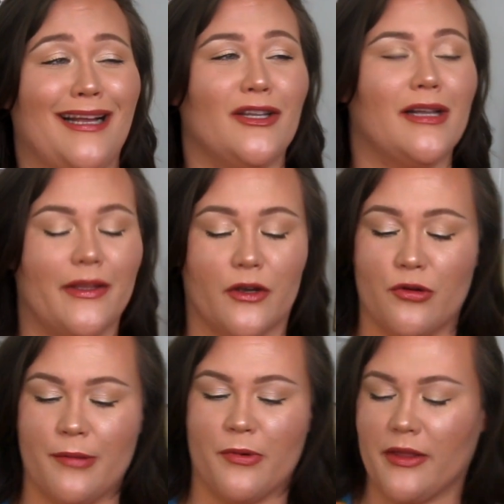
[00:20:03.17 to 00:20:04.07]
I look like the
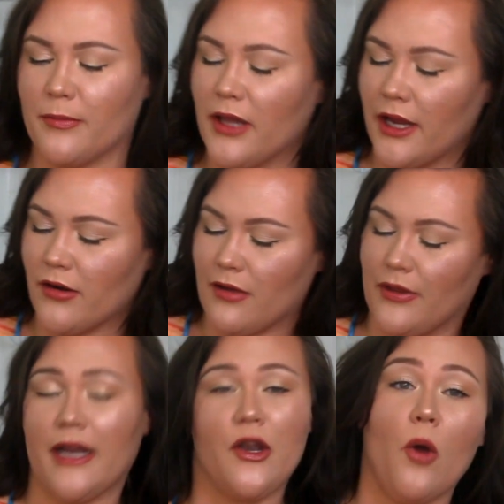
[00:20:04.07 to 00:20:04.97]
creeper at the
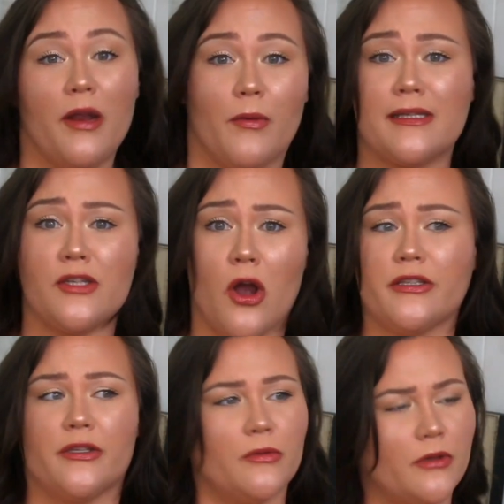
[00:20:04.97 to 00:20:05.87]
playground that ain't nobody wants to talk to.